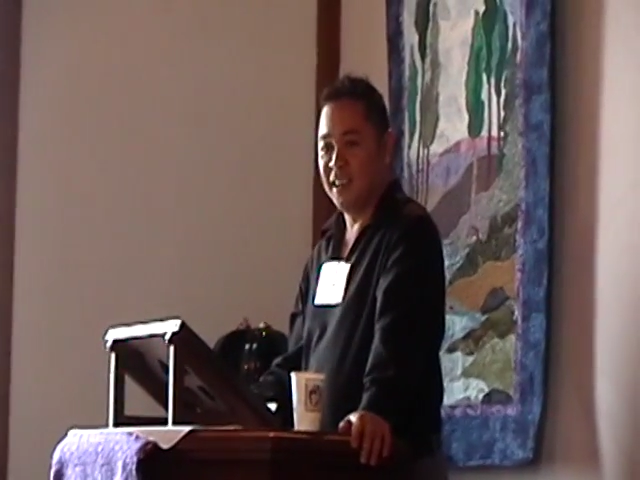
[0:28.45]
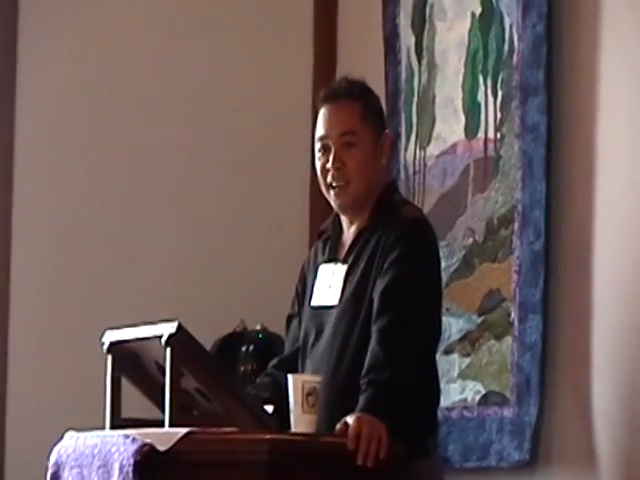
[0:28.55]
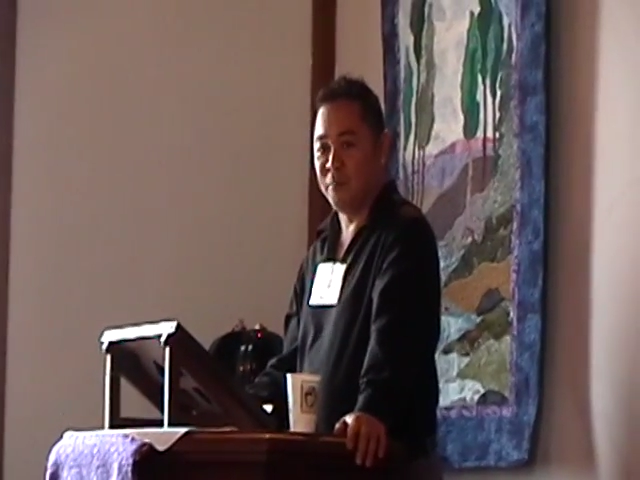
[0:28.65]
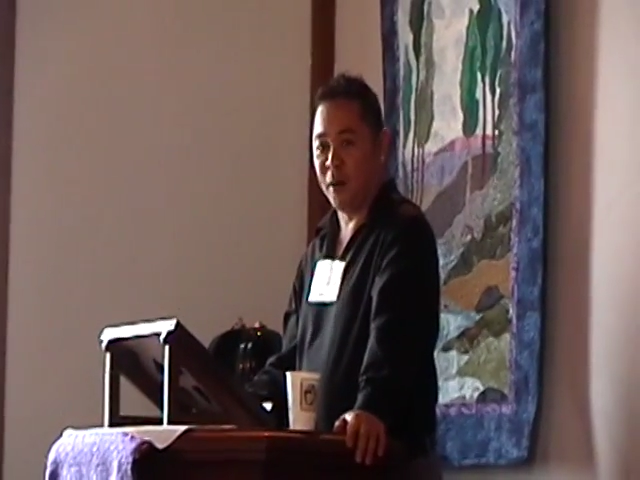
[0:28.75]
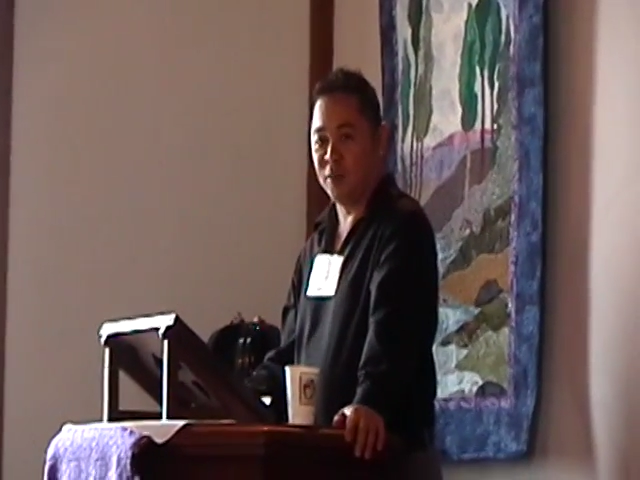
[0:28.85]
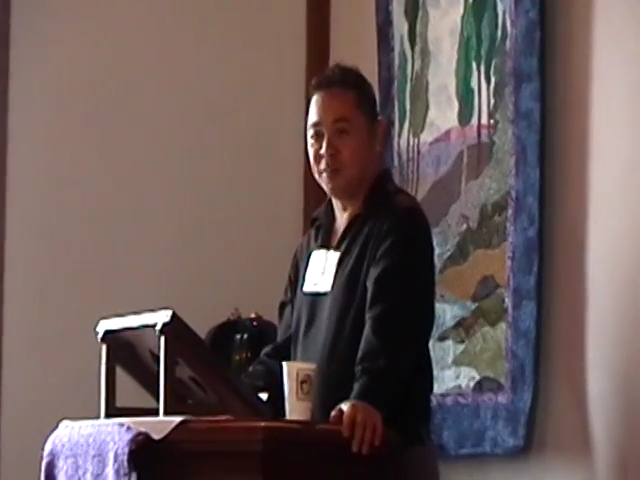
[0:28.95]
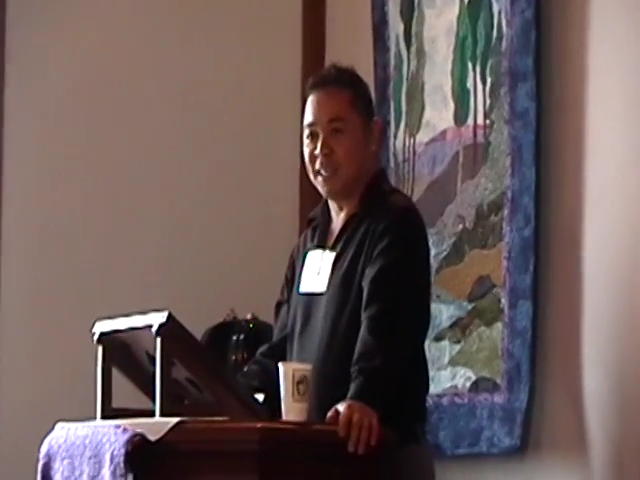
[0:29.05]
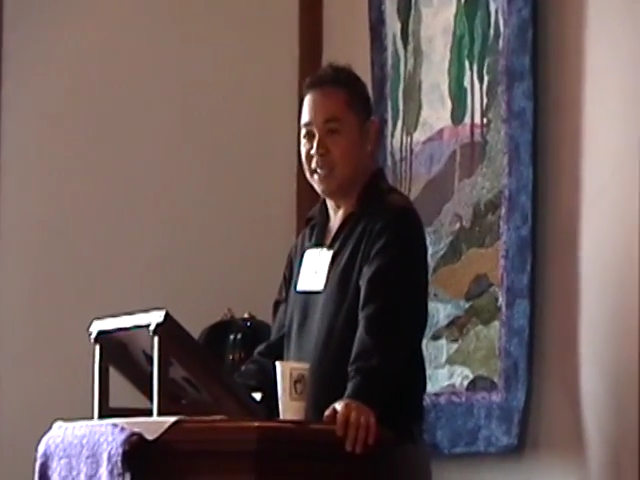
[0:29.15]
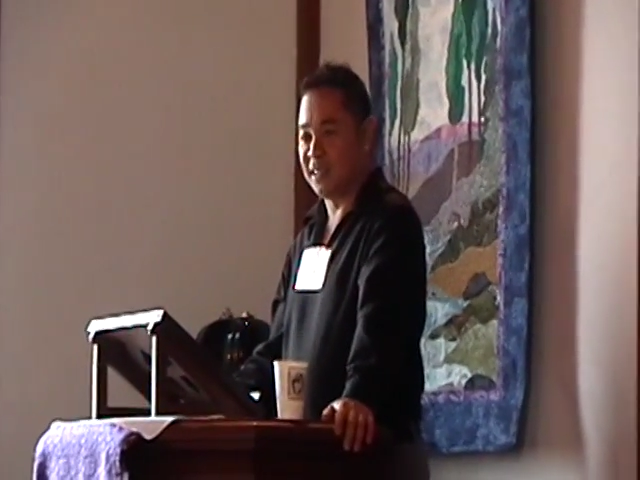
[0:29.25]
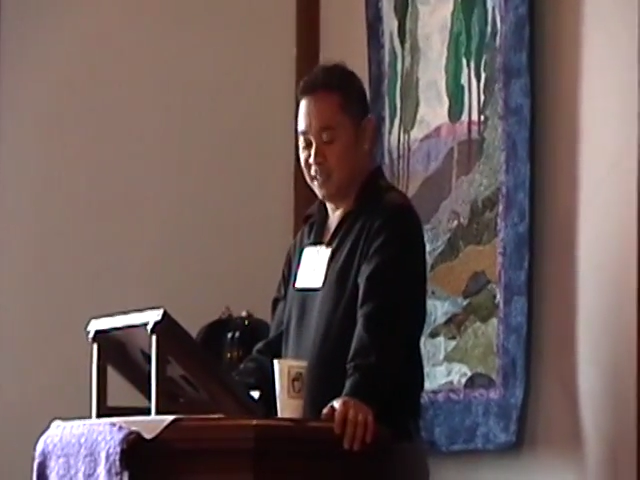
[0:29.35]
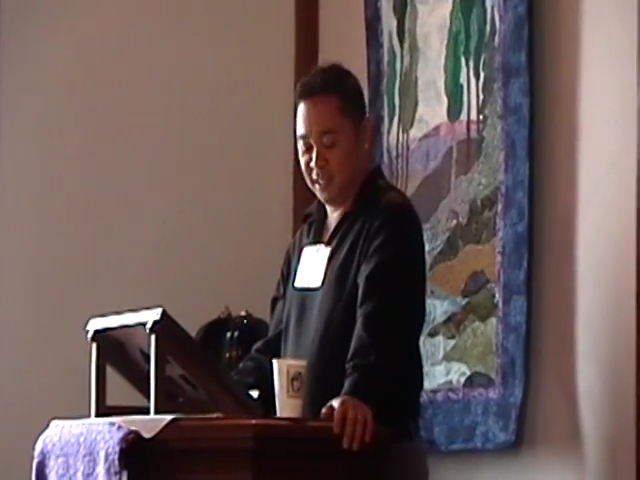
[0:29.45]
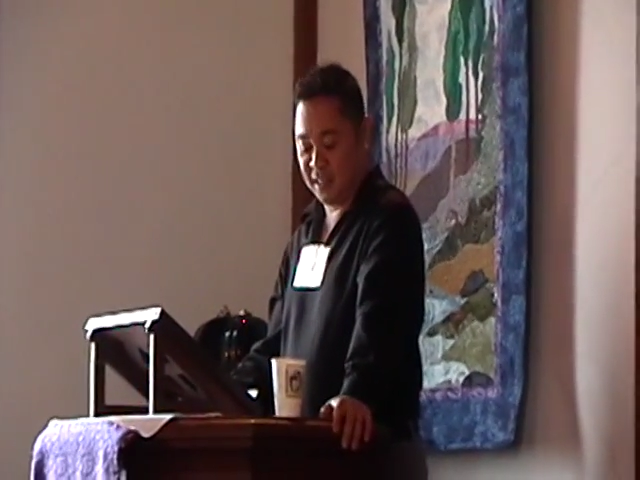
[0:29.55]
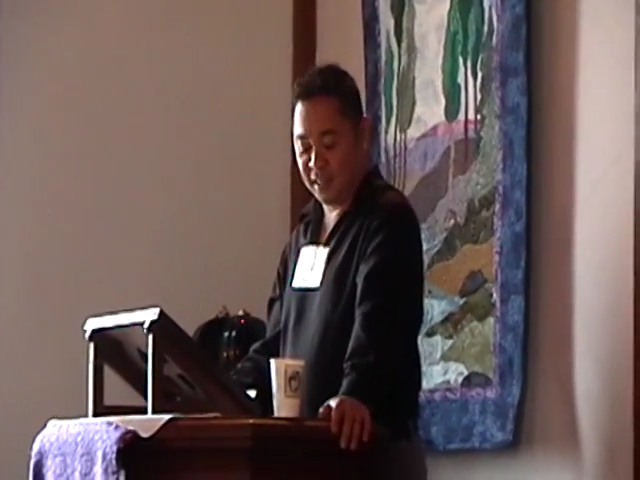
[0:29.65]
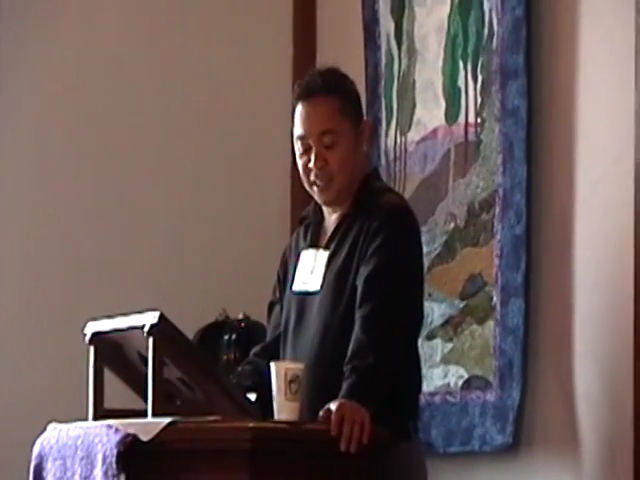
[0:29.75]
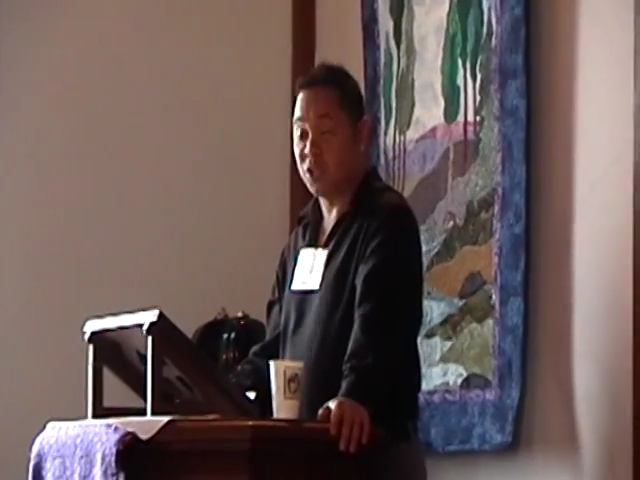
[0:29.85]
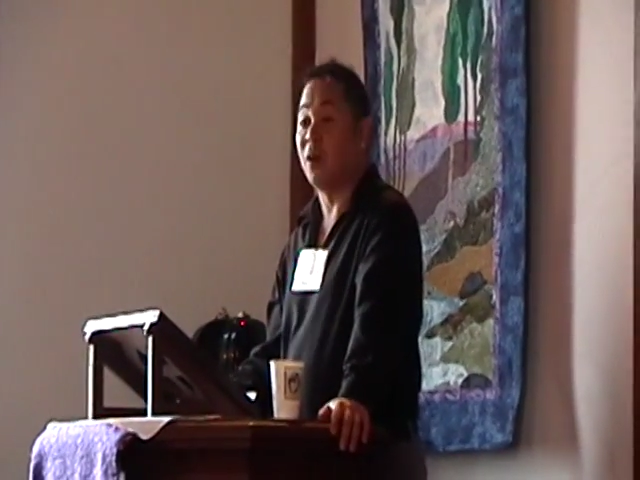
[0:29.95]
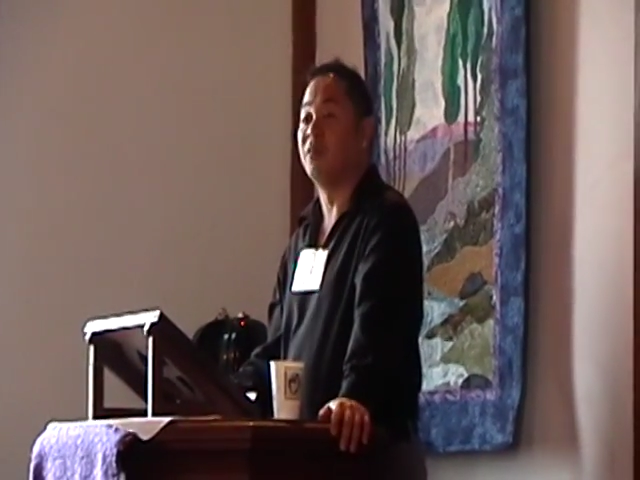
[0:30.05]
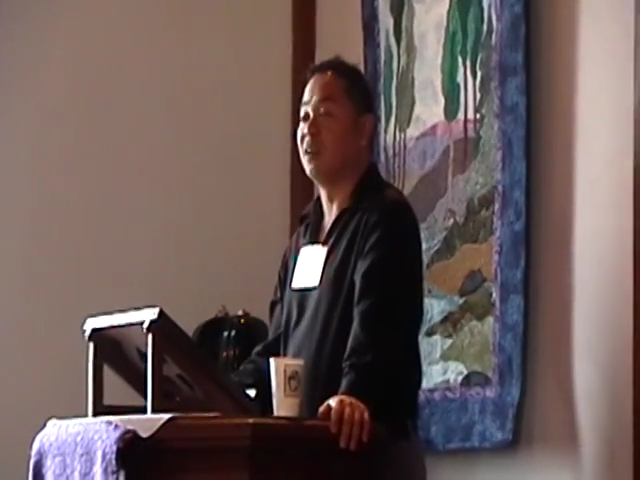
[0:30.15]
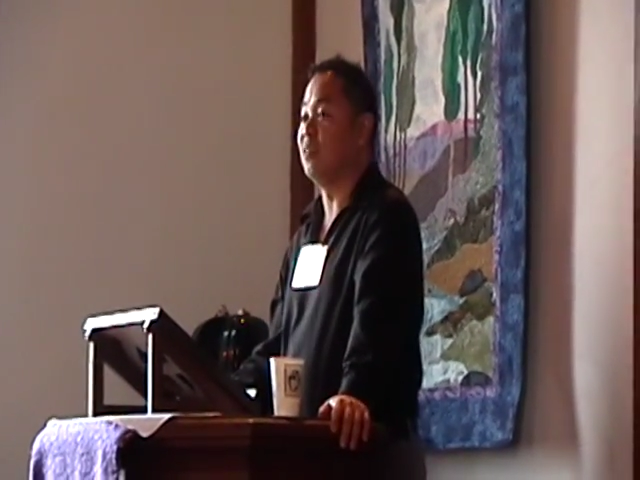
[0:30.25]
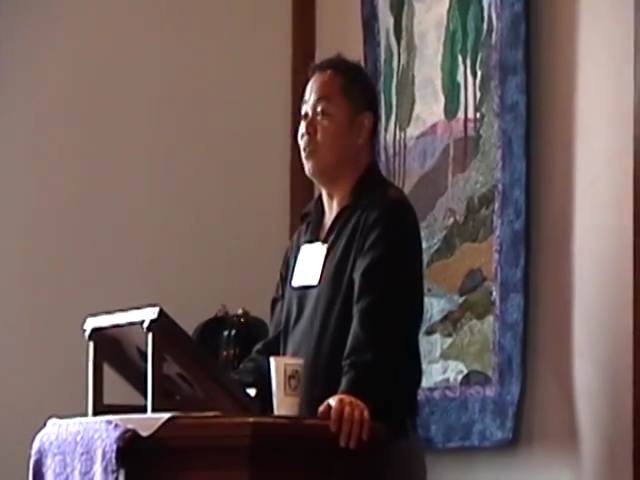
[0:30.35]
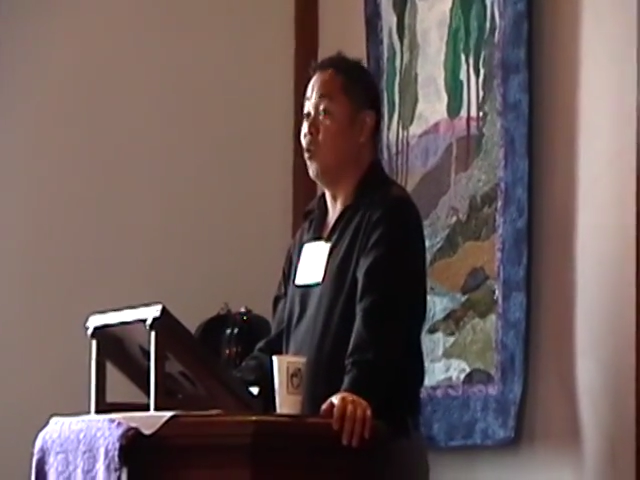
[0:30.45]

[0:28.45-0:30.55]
And part of this is that I travel